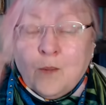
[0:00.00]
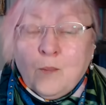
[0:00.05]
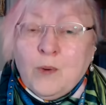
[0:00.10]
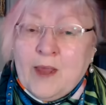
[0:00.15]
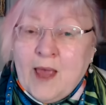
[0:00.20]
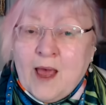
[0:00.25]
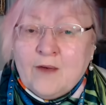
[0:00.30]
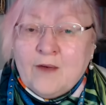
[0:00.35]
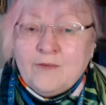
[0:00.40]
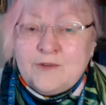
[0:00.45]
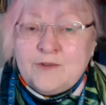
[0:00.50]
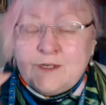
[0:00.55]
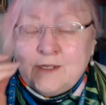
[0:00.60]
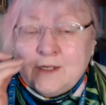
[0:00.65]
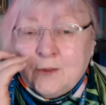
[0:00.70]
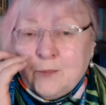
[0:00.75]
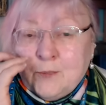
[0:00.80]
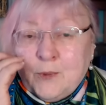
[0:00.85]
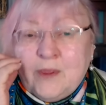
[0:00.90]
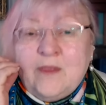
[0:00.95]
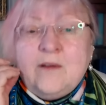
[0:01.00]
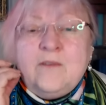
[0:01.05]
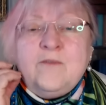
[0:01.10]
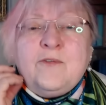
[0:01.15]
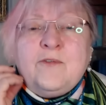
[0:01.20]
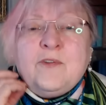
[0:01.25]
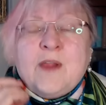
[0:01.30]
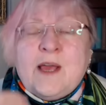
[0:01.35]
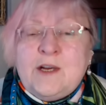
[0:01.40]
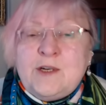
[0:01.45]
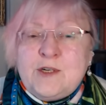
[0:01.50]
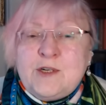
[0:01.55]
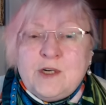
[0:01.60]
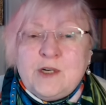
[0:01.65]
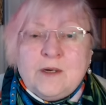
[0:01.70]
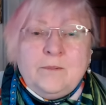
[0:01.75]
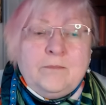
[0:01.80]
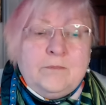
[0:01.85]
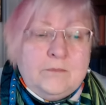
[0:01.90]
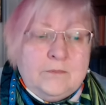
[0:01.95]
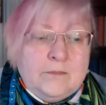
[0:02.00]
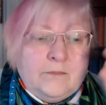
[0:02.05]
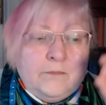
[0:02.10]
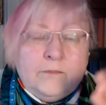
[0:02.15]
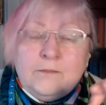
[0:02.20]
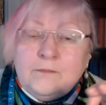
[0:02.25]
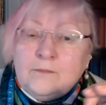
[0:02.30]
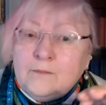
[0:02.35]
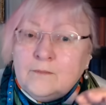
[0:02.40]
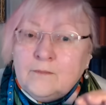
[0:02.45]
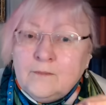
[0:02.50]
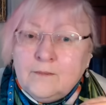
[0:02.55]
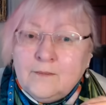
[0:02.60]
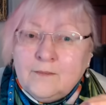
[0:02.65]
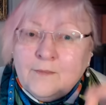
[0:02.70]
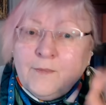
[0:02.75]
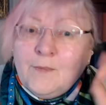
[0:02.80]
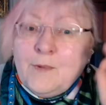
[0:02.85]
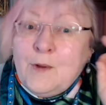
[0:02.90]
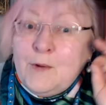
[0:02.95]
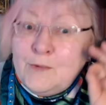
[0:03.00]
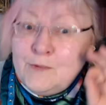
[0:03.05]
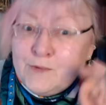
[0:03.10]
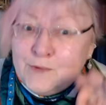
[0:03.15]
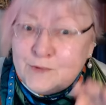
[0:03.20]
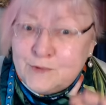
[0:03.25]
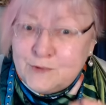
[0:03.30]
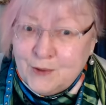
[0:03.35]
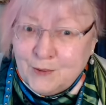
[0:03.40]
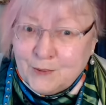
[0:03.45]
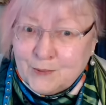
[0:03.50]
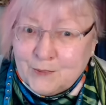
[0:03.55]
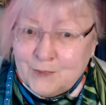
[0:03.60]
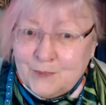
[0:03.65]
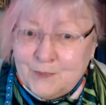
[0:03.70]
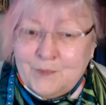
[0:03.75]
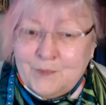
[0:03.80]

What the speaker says: we have to deal with inflation. So